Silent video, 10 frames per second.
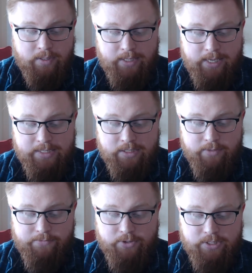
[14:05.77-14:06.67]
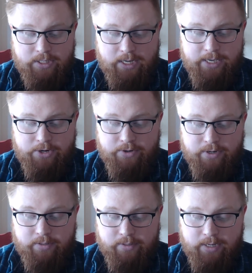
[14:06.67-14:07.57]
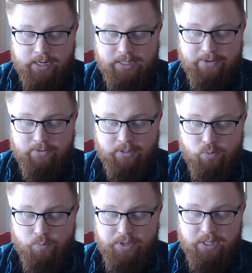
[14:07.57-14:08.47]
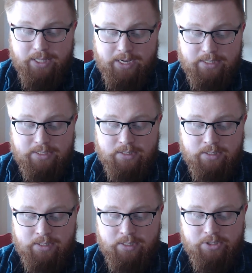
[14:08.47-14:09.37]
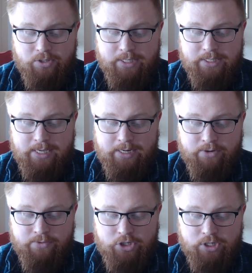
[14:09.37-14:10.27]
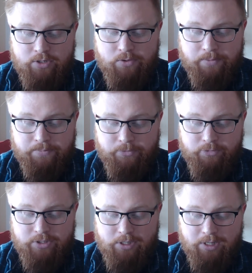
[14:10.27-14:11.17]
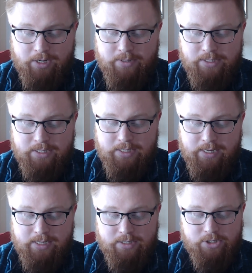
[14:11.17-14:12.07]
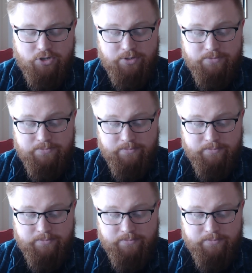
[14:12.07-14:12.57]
"He isn't the first to die, Uriel, and he definitely won't be the last. So let's get out of this shithole. There's still a lot of the city I need to show you."